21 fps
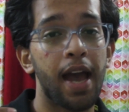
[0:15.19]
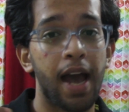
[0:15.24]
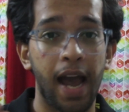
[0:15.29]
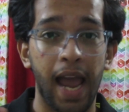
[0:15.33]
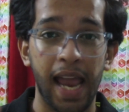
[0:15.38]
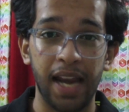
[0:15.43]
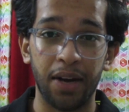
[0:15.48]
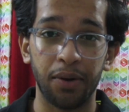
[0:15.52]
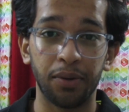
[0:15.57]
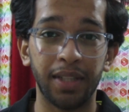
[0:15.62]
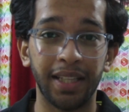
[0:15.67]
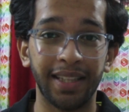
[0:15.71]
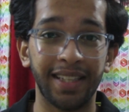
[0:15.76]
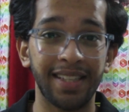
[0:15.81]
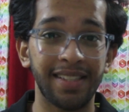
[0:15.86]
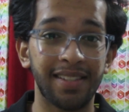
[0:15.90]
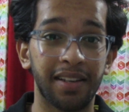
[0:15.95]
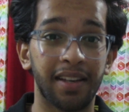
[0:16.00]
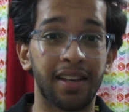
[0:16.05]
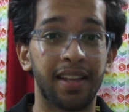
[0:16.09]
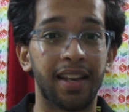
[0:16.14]
I know that
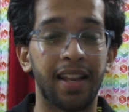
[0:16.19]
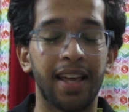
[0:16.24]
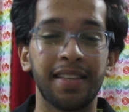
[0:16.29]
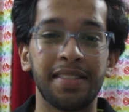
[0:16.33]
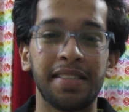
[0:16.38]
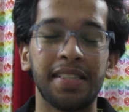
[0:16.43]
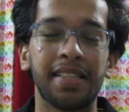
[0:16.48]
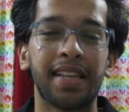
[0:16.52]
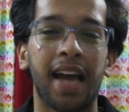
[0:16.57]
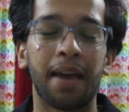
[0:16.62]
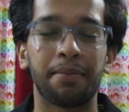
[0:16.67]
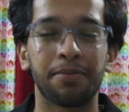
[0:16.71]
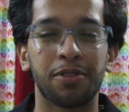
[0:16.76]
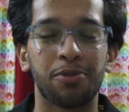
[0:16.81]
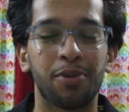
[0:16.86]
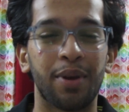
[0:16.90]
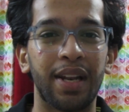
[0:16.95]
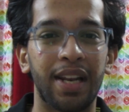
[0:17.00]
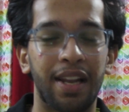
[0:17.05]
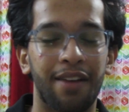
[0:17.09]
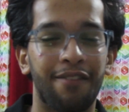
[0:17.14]
these are crazy times
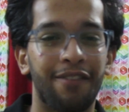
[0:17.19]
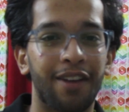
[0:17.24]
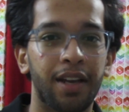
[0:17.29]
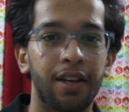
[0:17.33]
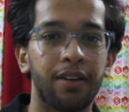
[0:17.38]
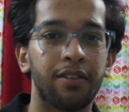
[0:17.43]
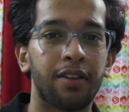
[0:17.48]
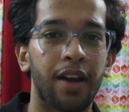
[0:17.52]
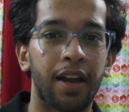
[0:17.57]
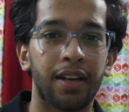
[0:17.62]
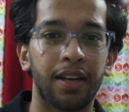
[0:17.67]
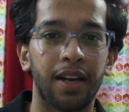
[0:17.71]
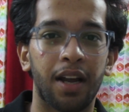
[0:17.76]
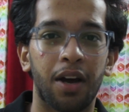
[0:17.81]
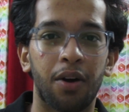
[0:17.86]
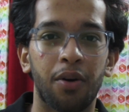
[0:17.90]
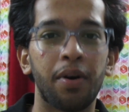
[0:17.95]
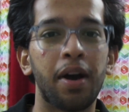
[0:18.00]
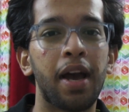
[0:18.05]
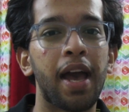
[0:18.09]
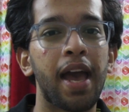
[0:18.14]
we are living in right
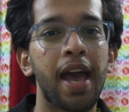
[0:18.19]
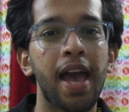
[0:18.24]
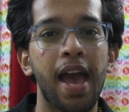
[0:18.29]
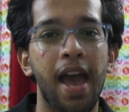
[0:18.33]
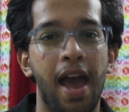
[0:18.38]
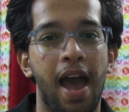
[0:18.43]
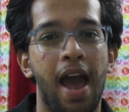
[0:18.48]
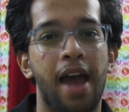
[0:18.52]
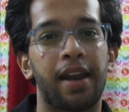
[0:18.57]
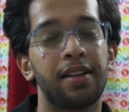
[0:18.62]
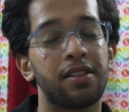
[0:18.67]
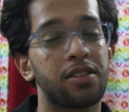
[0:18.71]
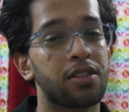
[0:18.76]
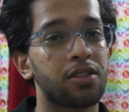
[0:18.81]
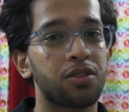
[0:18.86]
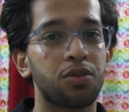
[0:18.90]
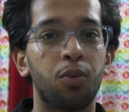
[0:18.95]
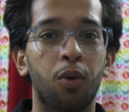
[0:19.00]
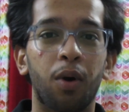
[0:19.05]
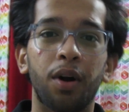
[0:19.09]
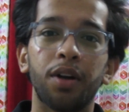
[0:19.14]
now, and I
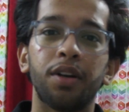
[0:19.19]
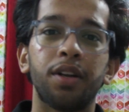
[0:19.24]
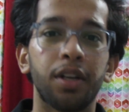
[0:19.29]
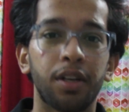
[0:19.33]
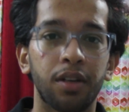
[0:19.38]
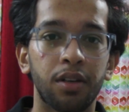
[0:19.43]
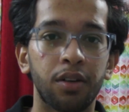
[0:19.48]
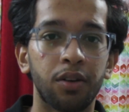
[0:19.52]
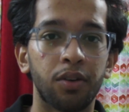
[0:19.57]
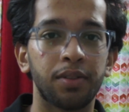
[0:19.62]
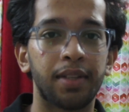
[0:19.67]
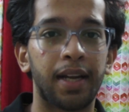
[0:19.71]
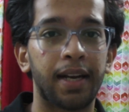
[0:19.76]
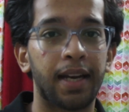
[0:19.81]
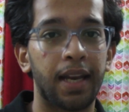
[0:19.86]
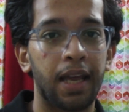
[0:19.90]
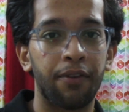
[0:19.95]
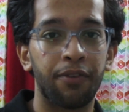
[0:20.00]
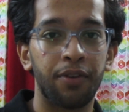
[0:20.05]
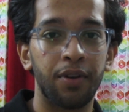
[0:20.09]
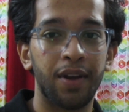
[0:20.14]
just want you to know
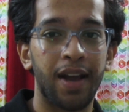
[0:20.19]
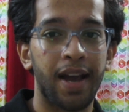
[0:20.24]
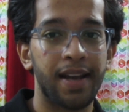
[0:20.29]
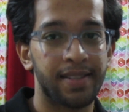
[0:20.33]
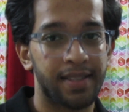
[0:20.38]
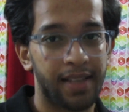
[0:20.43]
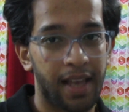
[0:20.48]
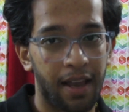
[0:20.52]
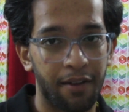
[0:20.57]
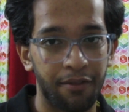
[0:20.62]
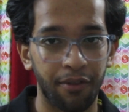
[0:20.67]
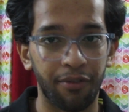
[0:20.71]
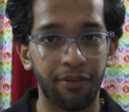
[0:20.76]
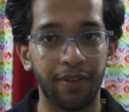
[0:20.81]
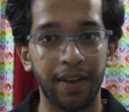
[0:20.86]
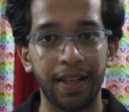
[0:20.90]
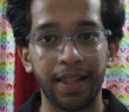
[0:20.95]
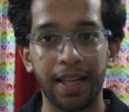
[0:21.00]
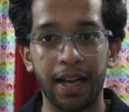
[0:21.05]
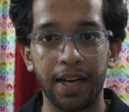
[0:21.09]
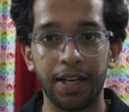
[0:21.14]
that if you guys ever
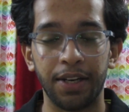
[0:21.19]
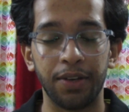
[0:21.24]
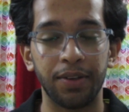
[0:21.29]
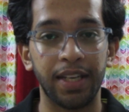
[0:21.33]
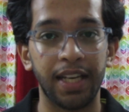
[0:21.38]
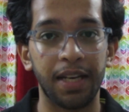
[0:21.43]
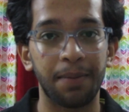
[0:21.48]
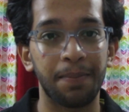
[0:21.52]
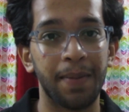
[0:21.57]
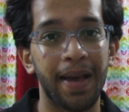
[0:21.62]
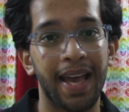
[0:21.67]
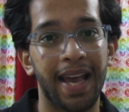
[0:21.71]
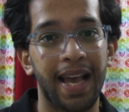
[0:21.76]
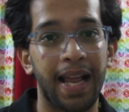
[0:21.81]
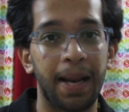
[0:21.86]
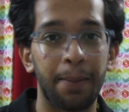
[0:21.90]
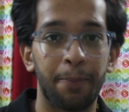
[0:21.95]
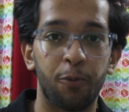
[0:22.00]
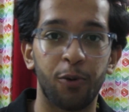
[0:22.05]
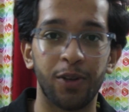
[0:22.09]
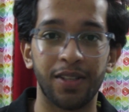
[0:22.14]
feel that you need my
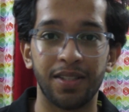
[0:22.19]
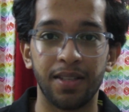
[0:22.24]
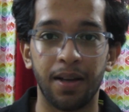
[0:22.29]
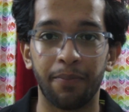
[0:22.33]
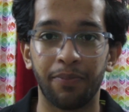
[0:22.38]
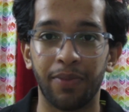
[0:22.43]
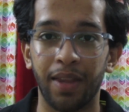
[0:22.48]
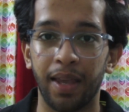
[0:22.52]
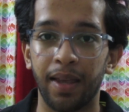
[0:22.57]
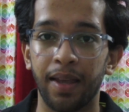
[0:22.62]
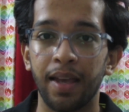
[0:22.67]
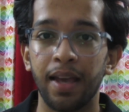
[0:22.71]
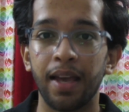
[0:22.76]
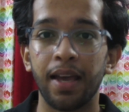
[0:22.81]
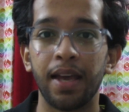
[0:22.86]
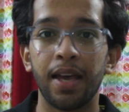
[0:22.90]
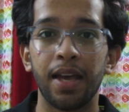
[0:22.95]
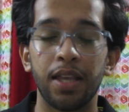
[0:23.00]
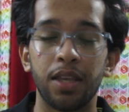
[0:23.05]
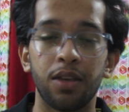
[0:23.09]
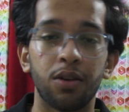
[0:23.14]
help with something,
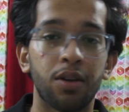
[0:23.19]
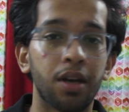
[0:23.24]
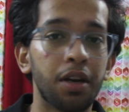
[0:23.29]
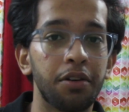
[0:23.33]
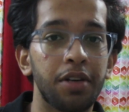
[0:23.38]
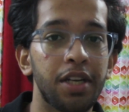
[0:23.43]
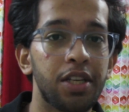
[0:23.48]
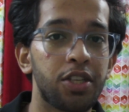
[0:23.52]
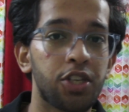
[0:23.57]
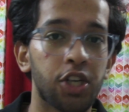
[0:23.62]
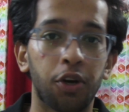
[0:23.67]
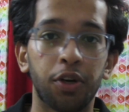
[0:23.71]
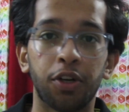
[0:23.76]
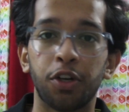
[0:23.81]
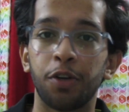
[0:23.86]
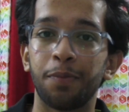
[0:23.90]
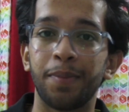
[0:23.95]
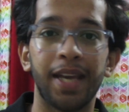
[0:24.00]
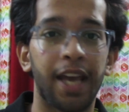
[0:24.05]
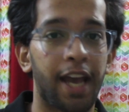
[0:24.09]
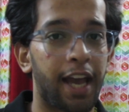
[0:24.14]
you can reach out
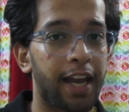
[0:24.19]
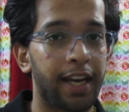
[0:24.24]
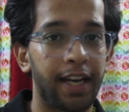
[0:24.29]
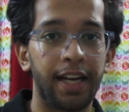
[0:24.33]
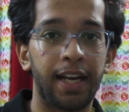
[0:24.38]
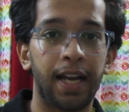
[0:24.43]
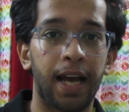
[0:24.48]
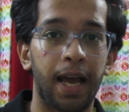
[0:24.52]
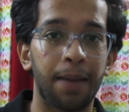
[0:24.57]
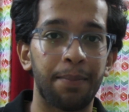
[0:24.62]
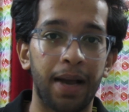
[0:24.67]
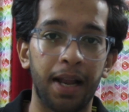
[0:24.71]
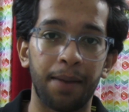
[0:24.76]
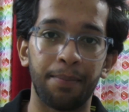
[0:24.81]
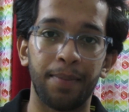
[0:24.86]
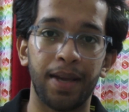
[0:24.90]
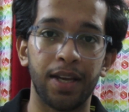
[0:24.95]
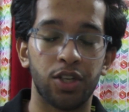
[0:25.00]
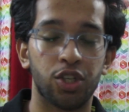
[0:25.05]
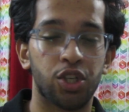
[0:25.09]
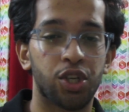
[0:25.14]
to me anytime. I'll
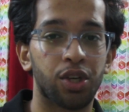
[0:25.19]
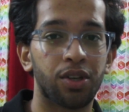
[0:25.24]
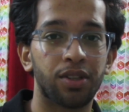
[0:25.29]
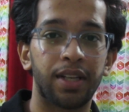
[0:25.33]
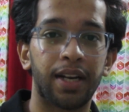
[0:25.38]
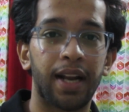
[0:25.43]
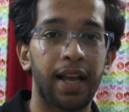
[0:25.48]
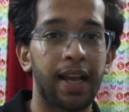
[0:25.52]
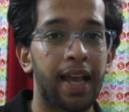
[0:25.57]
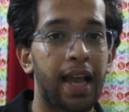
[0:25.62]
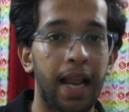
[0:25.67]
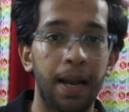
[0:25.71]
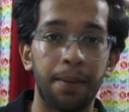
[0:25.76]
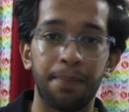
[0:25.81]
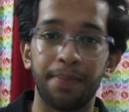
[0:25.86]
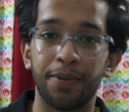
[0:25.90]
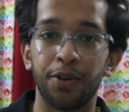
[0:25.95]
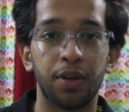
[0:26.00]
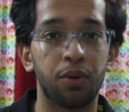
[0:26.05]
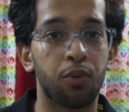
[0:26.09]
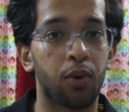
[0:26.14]
make sure that I
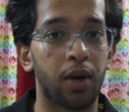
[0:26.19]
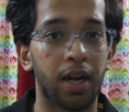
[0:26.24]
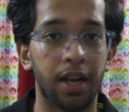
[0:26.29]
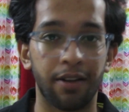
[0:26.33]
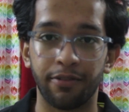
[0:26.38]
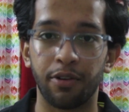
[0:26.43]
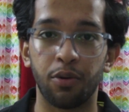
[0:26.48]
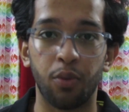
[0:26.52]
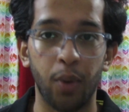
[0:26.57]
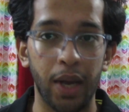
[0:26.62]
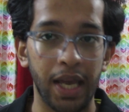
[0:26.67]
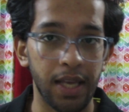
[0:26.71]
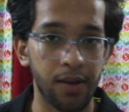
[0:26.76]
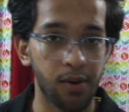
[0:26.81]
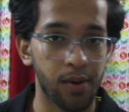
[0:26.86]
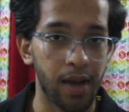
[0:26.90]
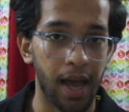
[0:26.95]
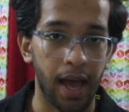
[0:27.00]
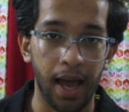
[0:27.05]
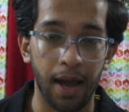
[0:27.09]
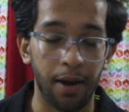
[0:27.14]
help you in whatever way
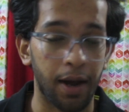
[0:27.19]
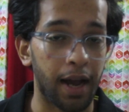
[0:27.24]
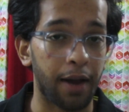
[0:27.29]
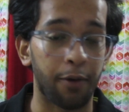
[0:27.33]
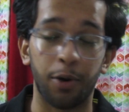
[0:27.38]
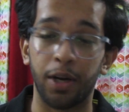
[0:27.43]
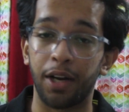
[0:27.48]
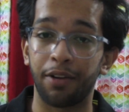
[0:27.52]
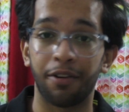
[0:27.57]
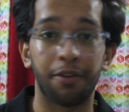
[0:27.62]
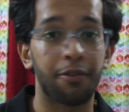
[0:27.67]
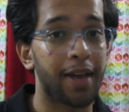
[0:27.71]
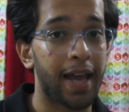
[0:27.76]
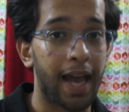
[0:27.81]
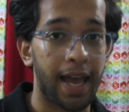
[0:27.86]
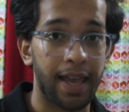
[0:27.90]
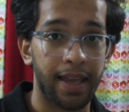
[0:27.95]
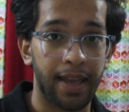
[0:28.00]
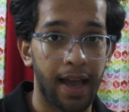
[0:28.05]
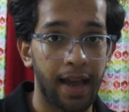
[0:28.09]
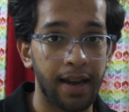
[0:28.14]
whatever way
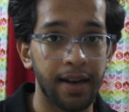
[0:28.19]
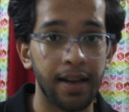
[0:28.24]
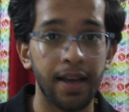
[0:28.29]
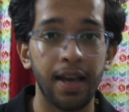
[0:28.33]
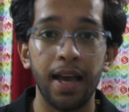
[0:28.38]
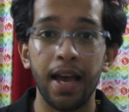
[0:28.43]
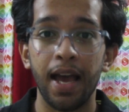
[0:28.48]
I can.